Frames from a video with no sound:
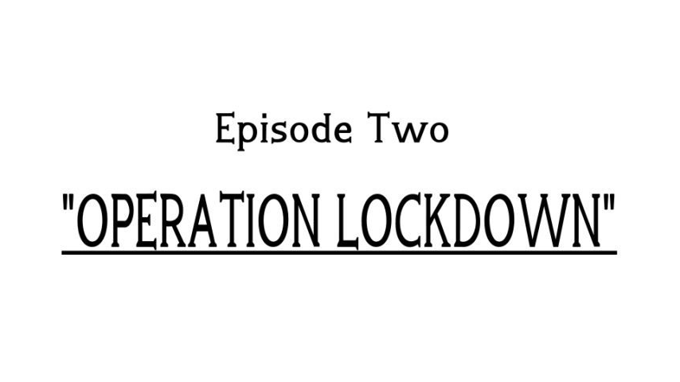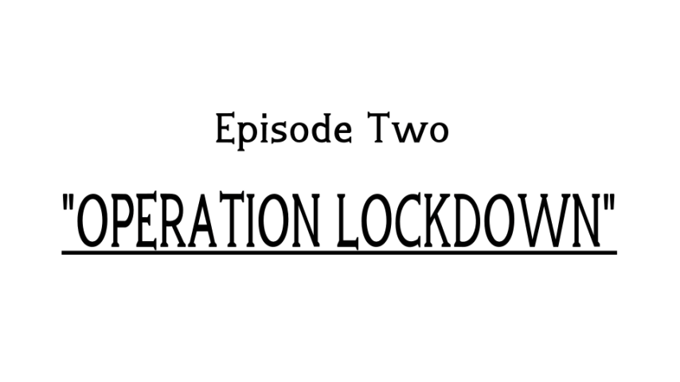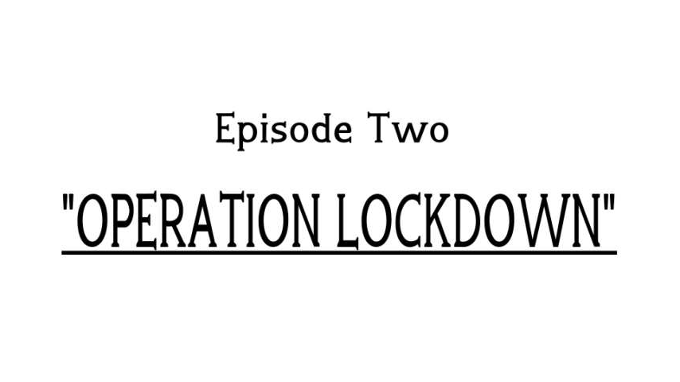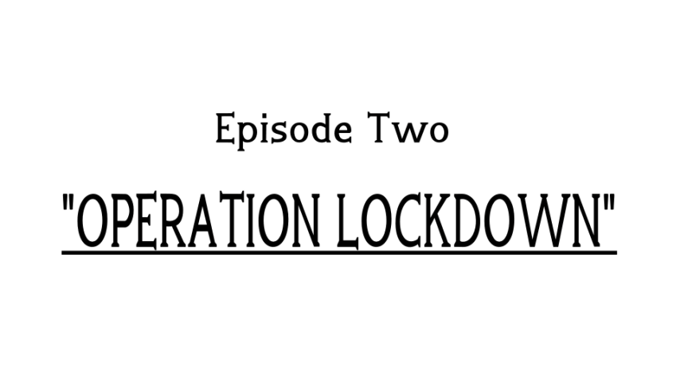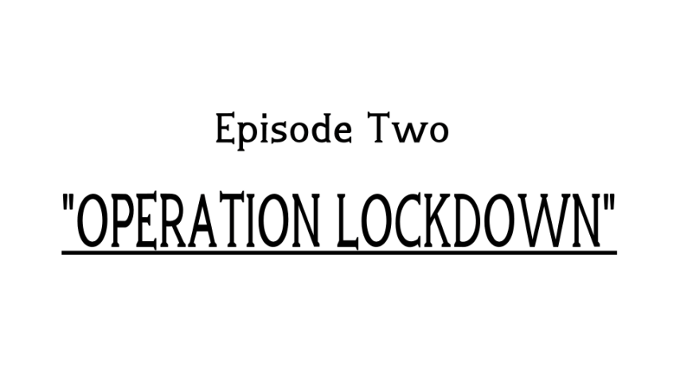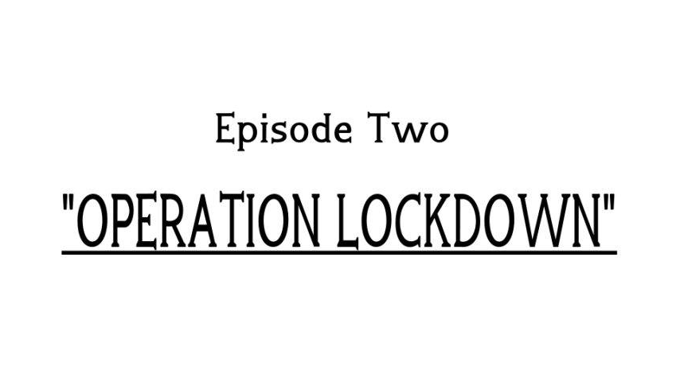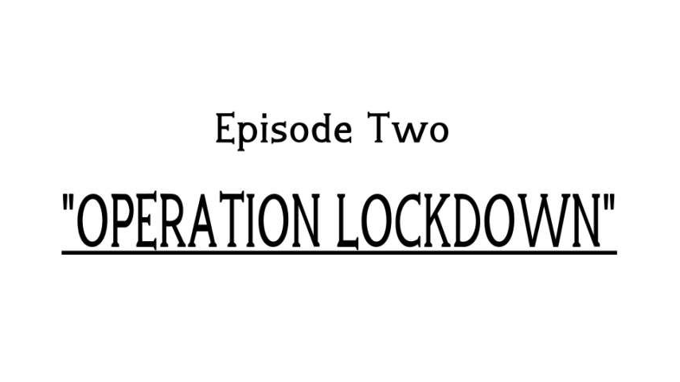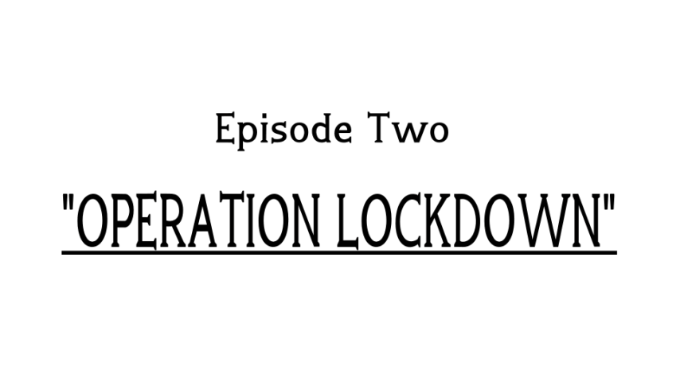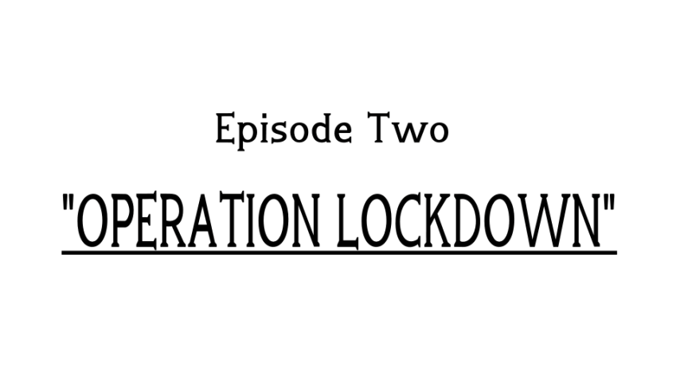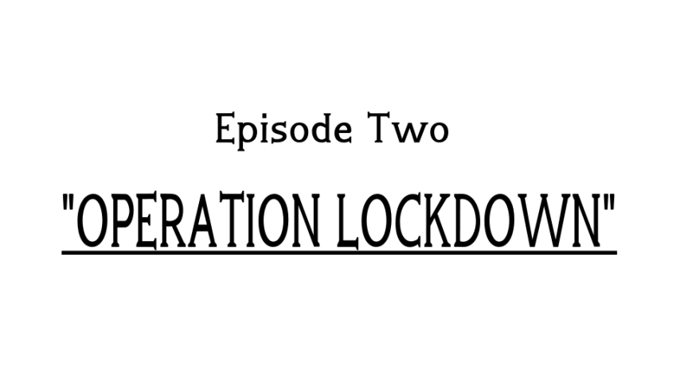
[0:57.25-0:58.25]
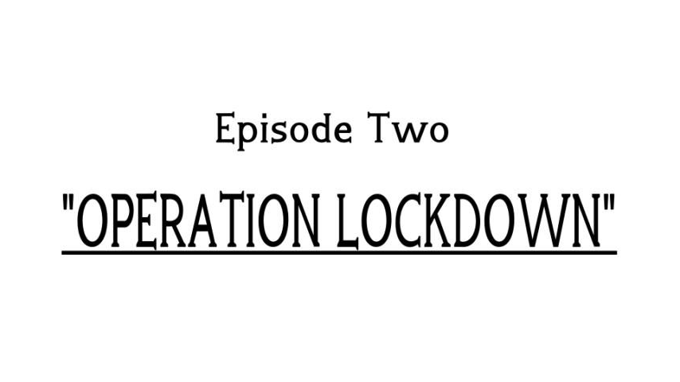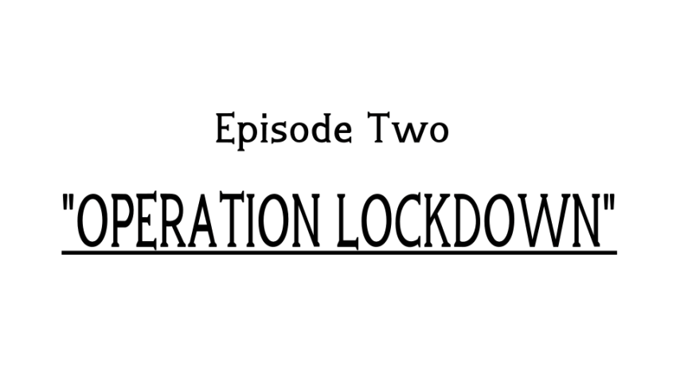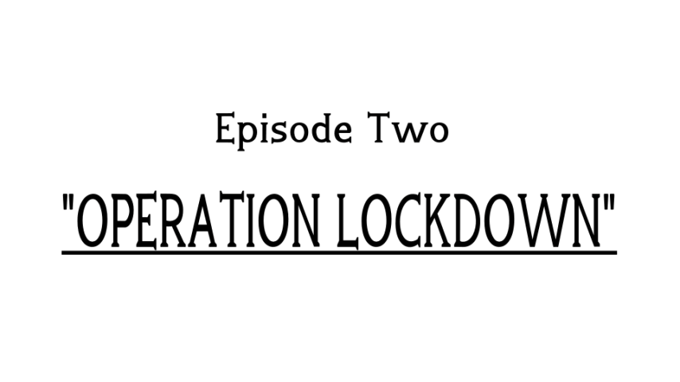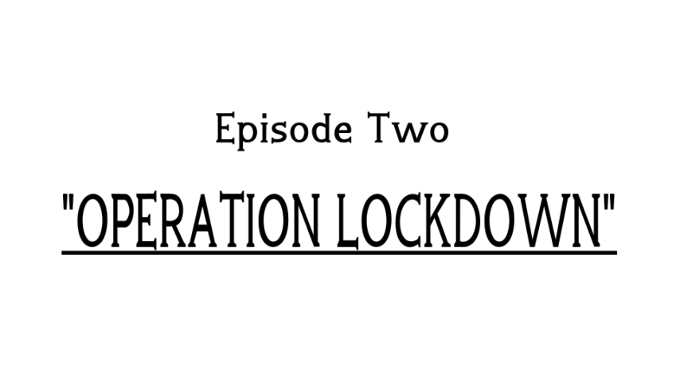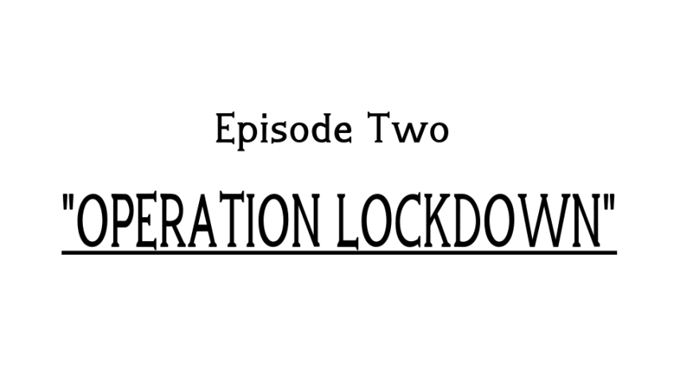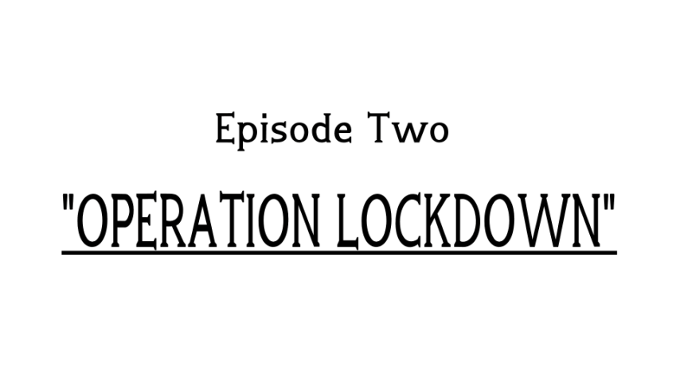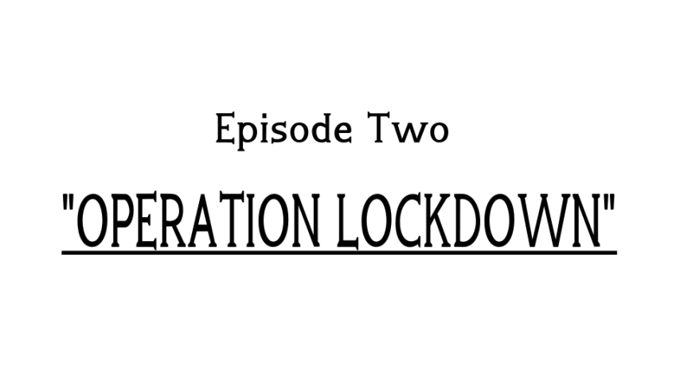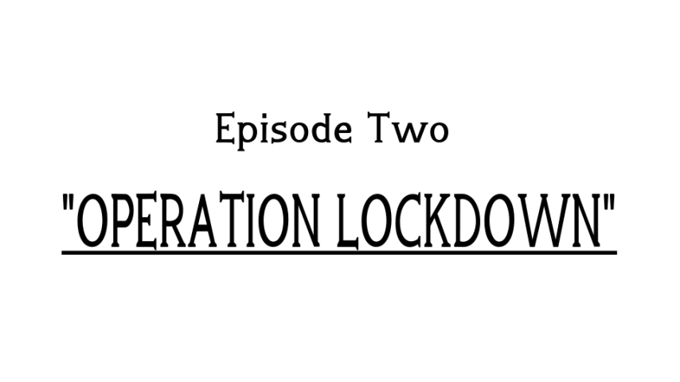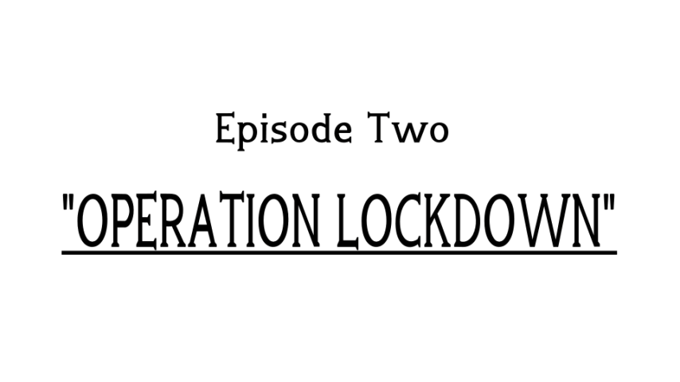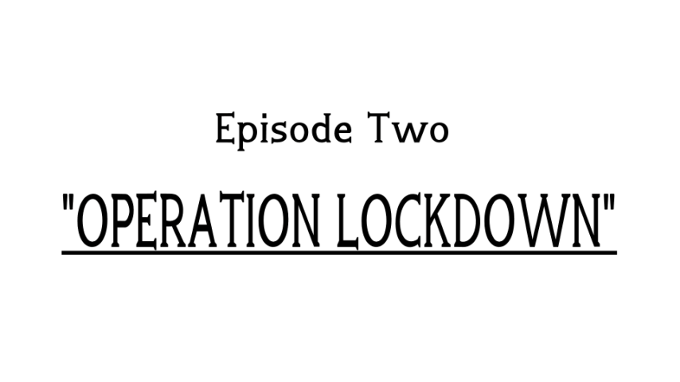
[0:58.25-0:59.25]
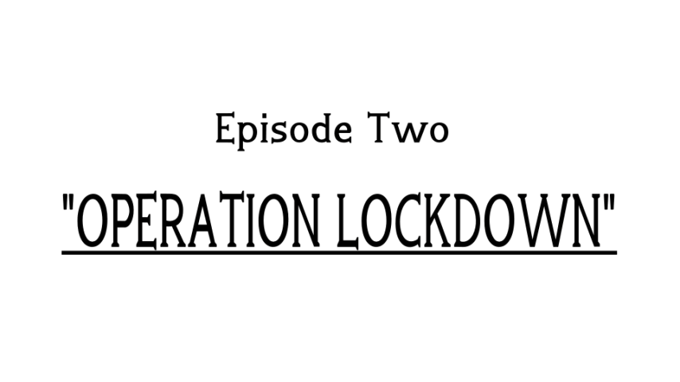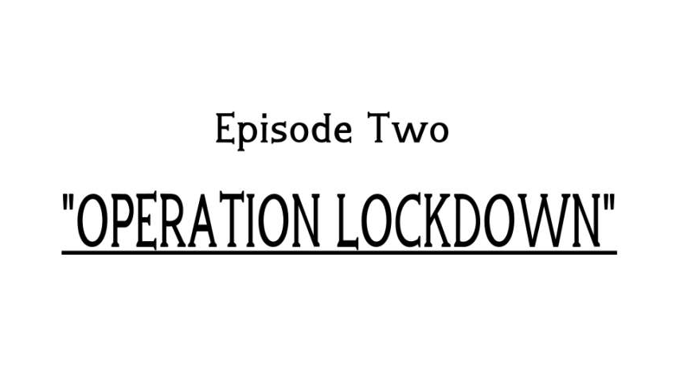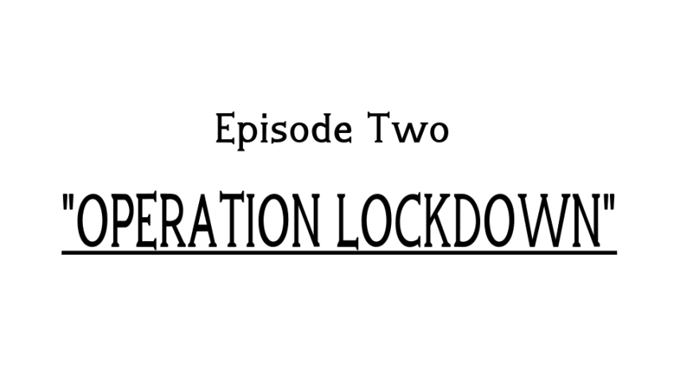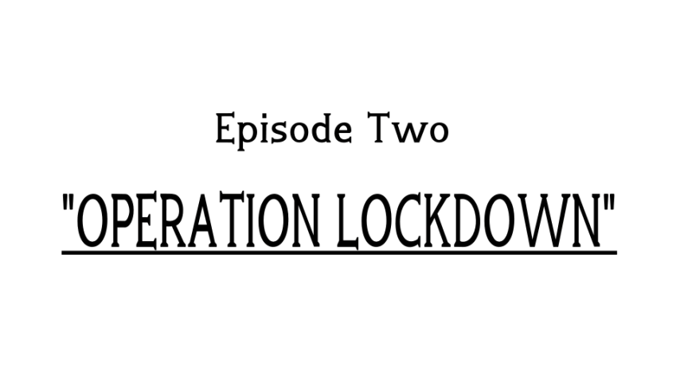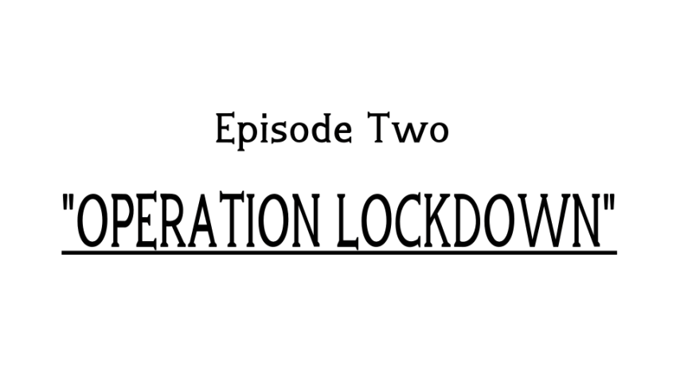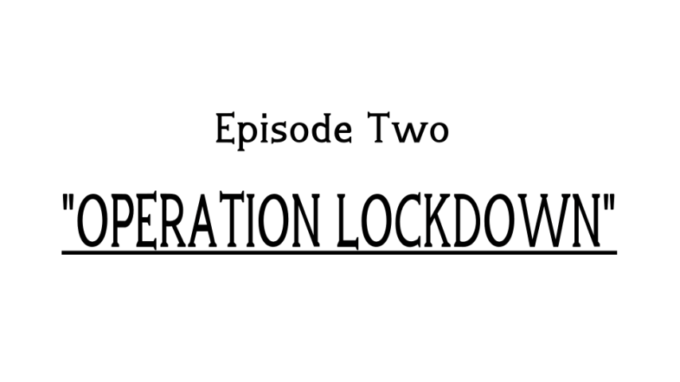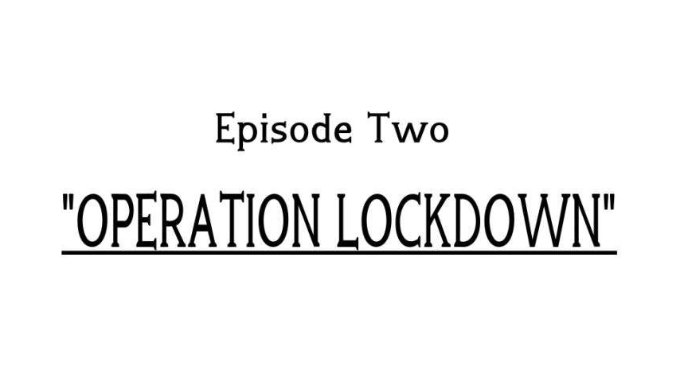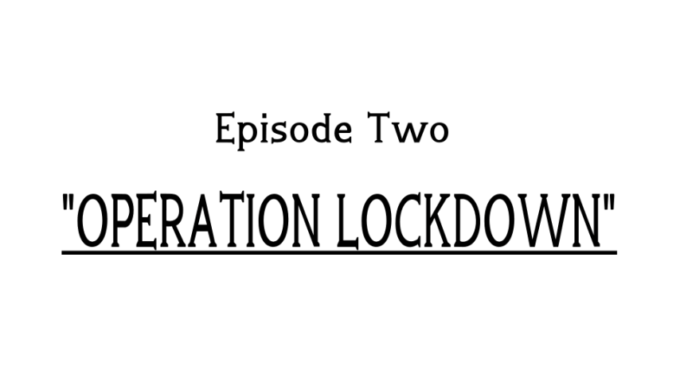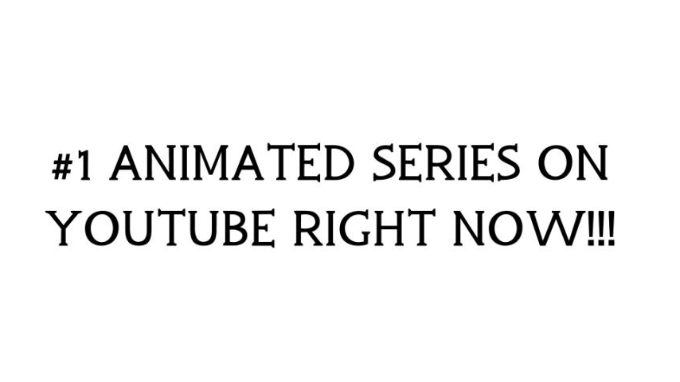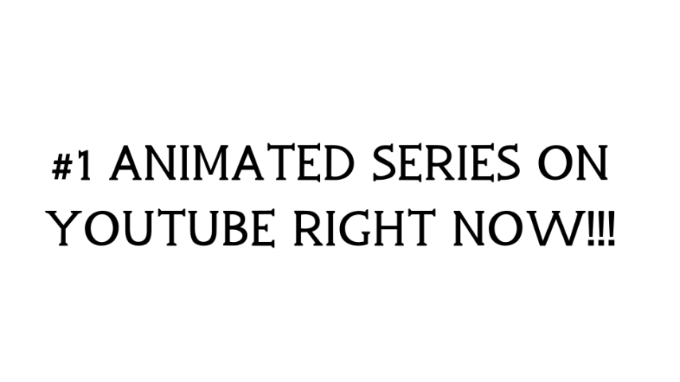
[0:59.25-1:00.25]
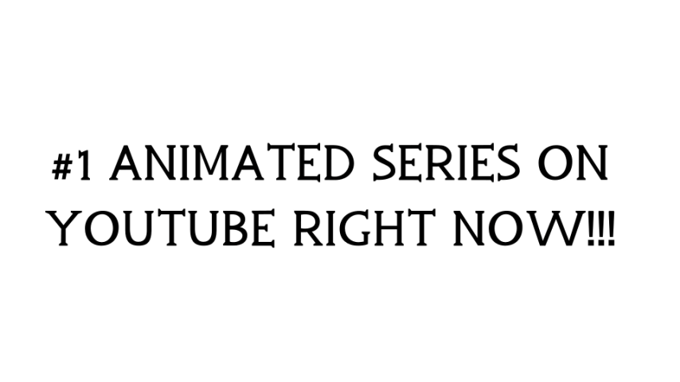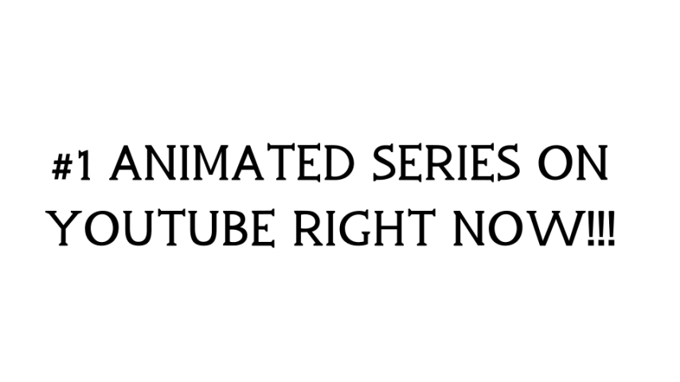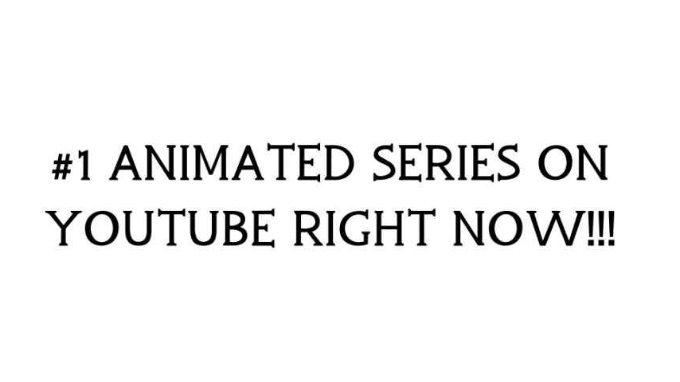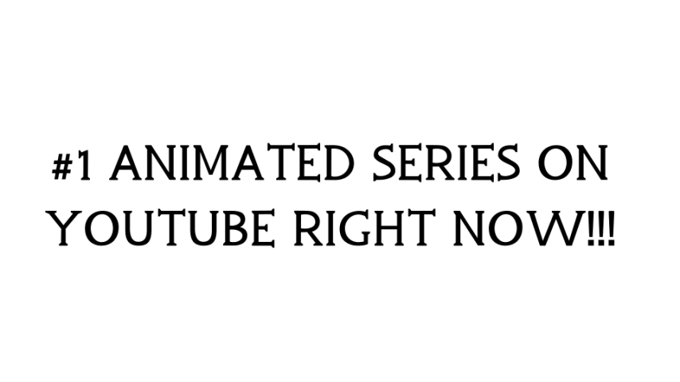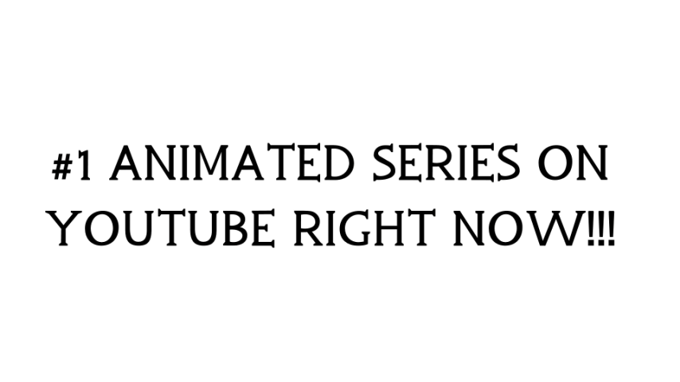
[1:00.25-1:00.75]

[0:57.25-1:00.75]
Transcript: Nobody's mouth can be seen.